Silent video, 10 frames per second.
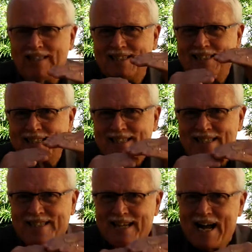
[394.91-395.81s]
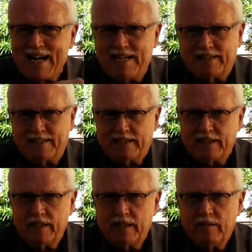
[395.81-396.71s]
is
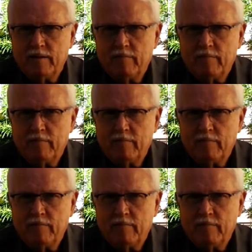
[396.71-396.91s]
society